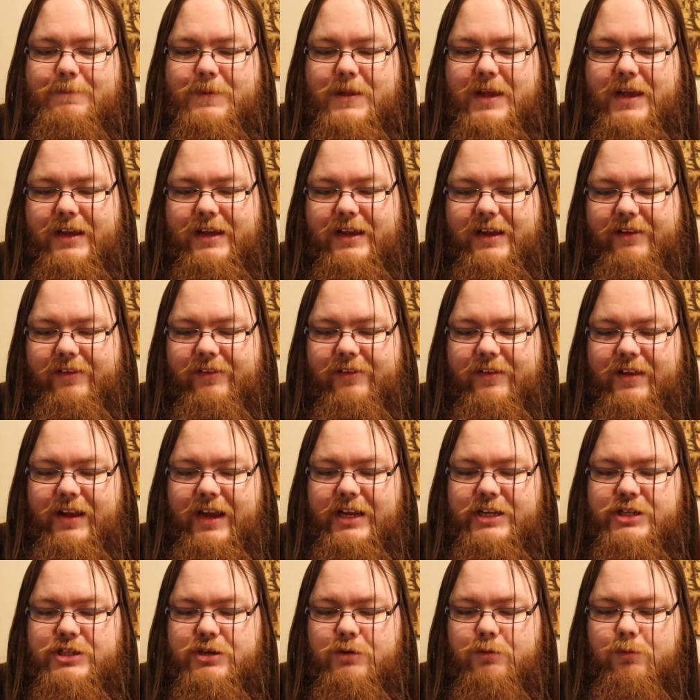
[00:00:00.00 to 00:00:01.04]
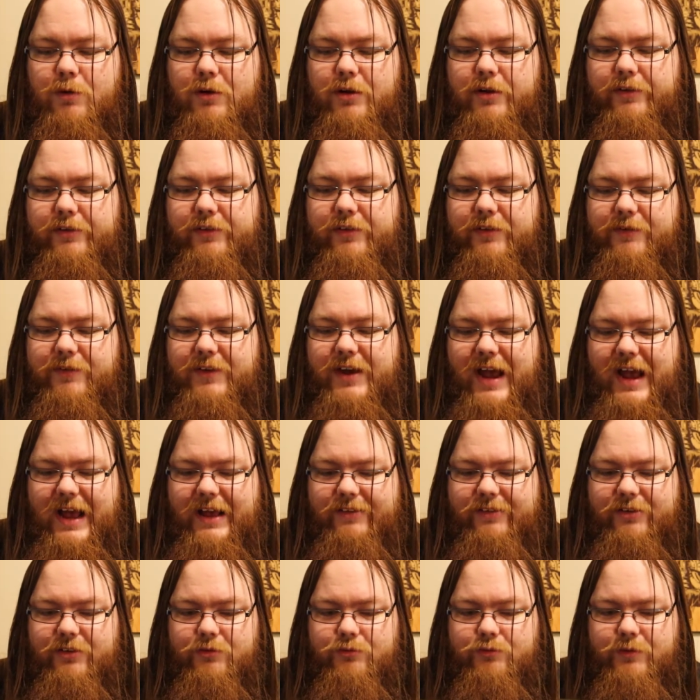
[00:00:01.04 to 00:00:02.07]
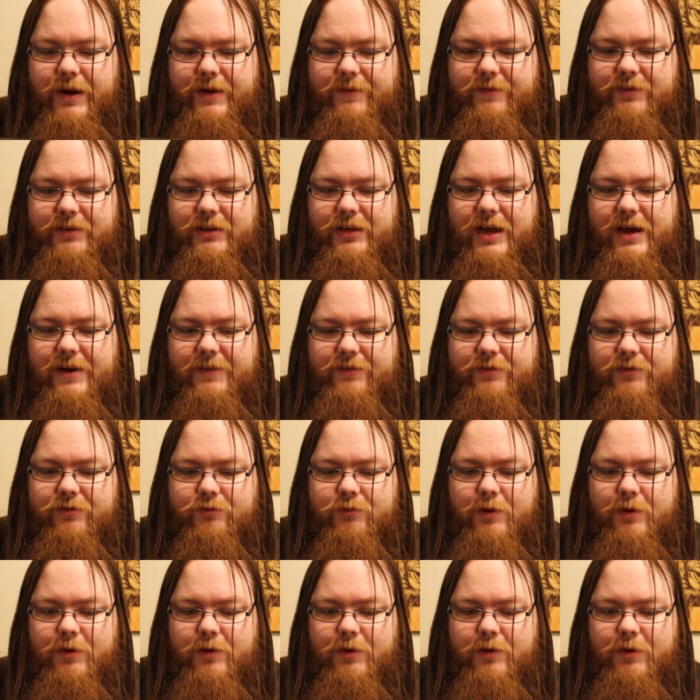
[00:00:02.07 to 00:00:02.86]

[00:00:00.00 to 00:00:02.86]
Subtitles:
against the ancient walls of Castle Ravenloft.